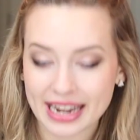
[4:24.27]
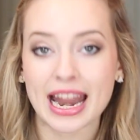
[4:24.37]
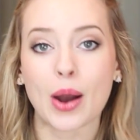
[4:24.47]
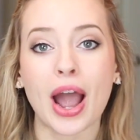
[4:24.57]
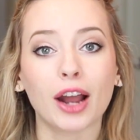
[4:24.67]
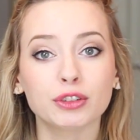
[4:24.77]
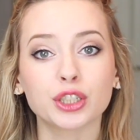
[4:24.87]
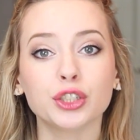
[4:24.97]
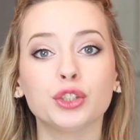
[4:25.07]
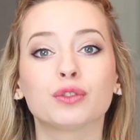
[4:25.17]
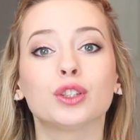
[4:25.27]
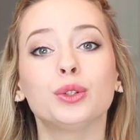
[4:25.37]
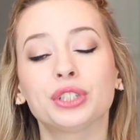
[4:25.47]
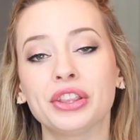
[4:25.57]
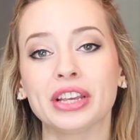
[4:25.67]
Now, after you've
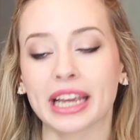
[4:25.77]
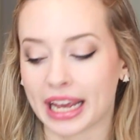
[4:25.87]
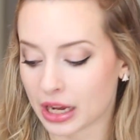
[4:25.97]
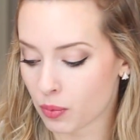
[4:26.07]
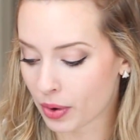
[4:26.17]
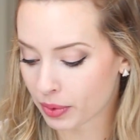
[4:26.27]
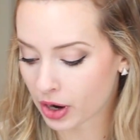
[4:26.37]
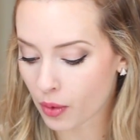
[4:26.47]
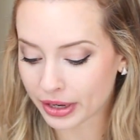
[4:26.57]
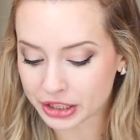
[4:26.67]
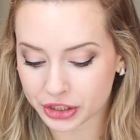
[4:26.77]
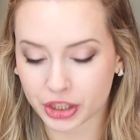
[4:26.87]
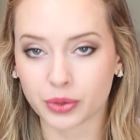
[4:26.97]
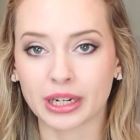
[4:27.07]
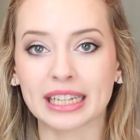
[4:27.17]
loosened the cake, what we're going to
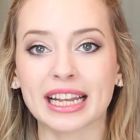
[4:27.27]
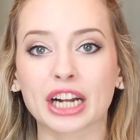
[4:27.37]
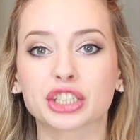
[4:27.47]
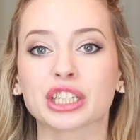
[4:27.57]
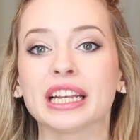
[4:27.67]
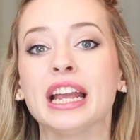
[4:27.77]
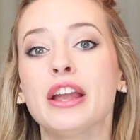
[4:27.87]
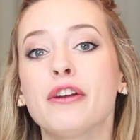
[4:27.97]
do is actually